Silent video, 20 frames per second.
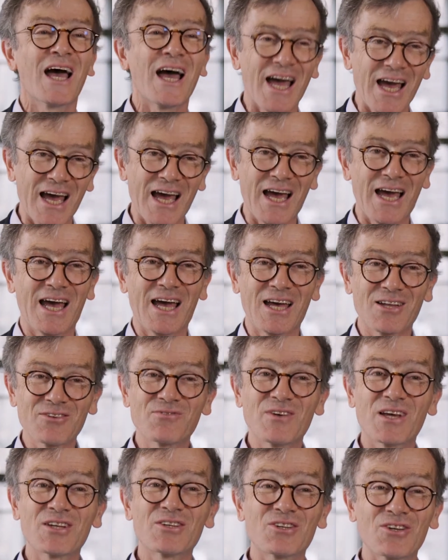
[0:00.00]

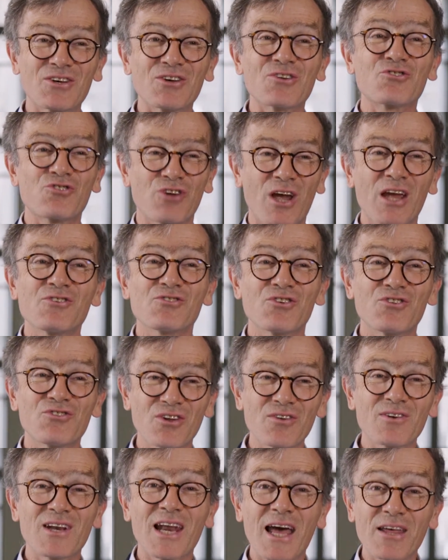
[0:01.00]
and that
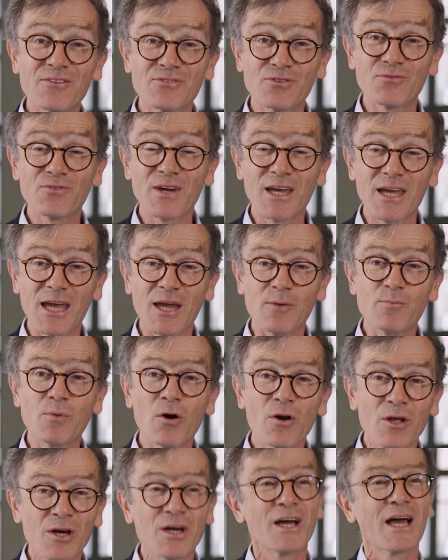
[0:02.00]
changes in length of the
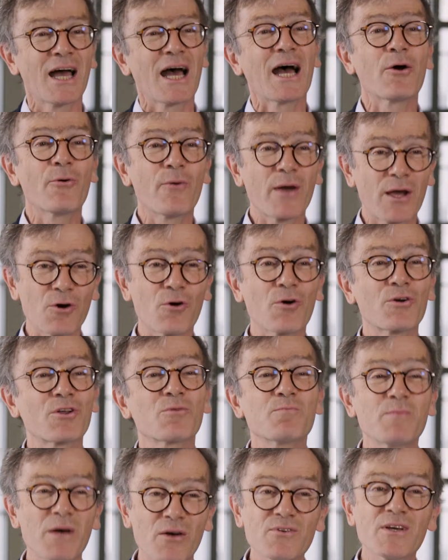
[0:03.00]
cable are
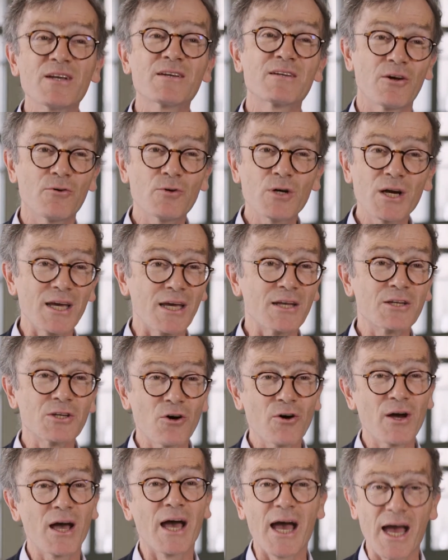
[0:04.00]
recorded by the
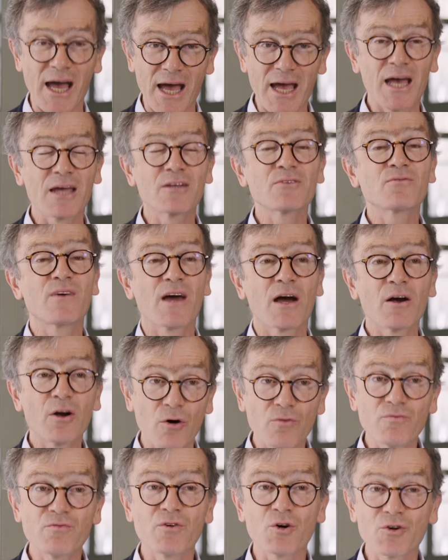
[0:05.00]
interrogator, and they are
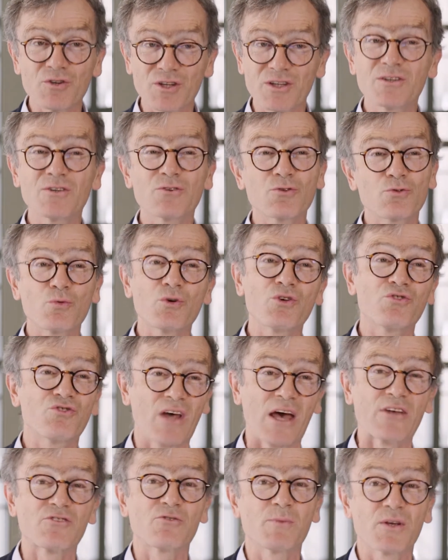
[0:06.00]
converted into a
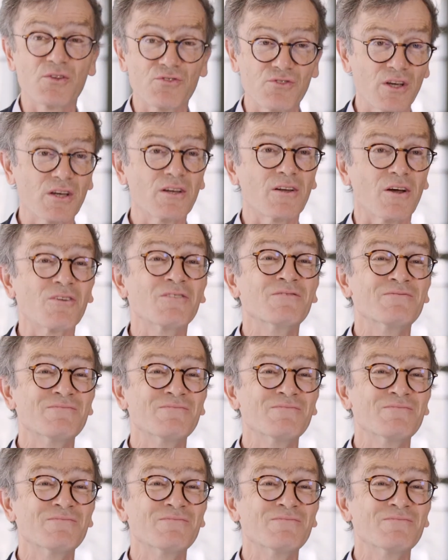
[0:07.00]
seismic signal.